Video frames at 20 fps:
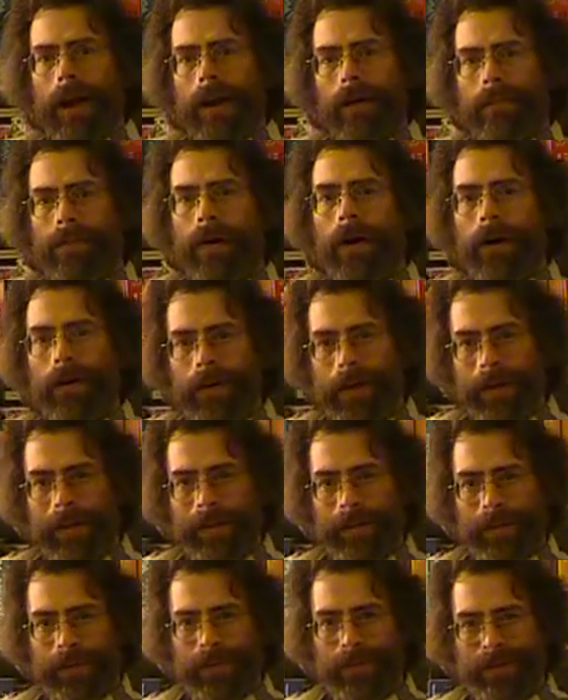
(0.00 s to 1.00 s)

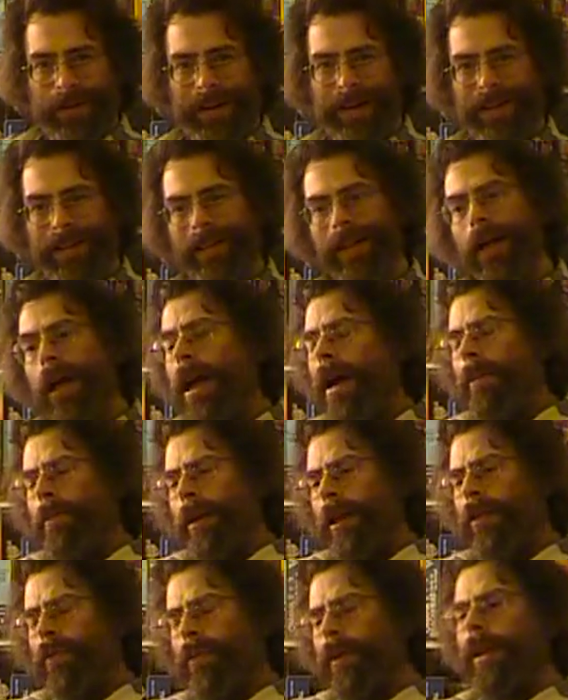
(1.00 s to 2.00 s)
opponents will,
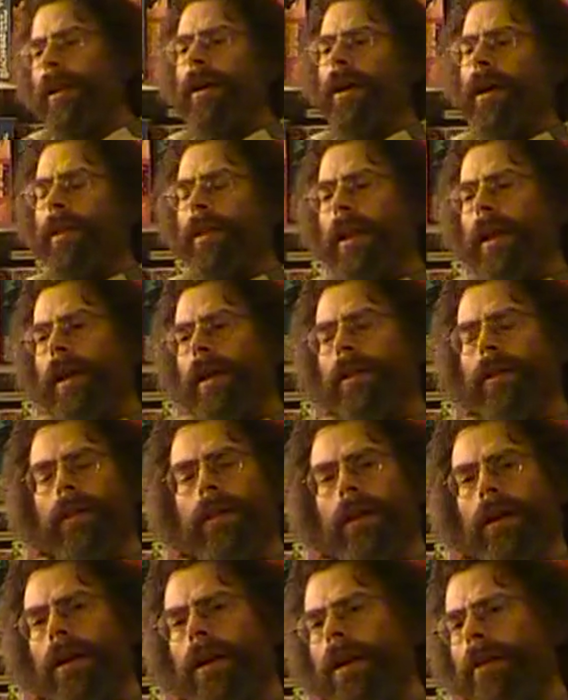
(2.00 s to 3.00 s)
but it's really unlikely
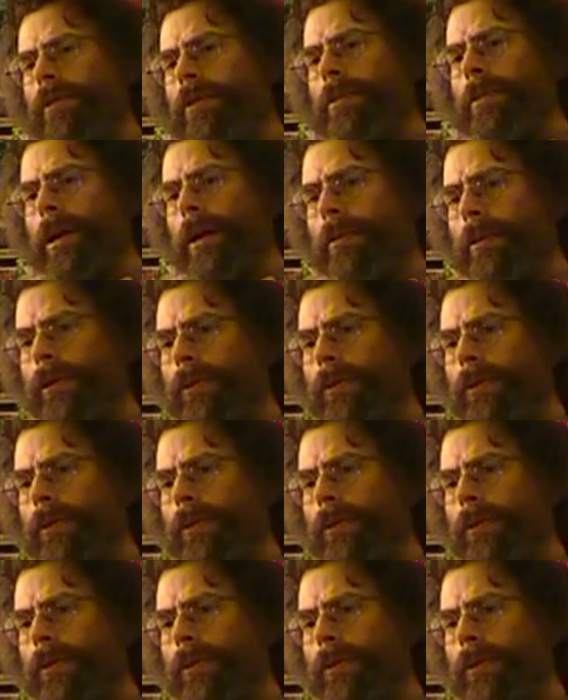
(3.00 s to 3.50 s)
that I'd ever be able